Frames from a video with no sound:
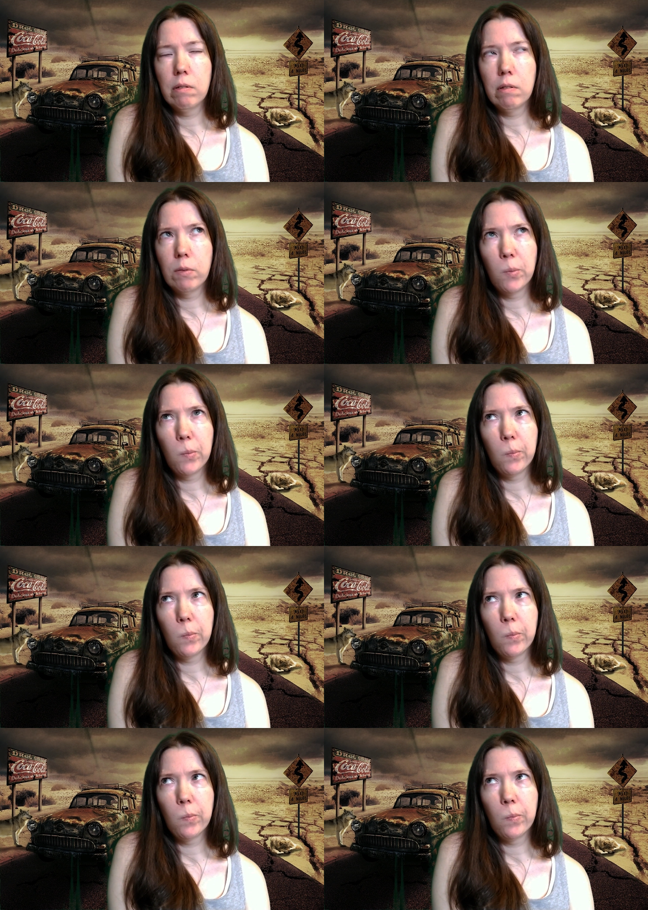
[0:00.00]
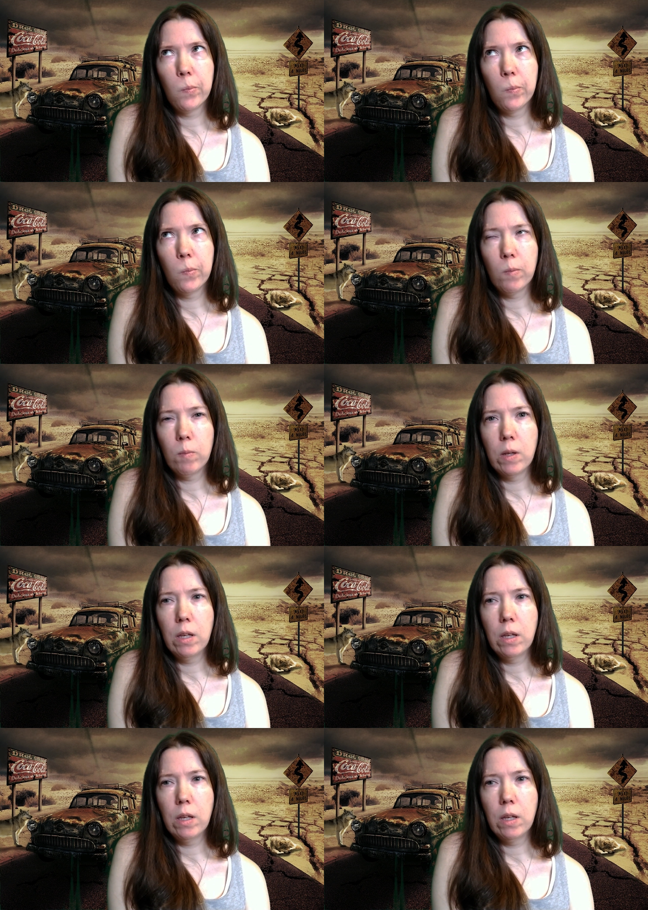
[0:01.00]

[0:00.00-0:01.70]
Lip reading: Nothing is said.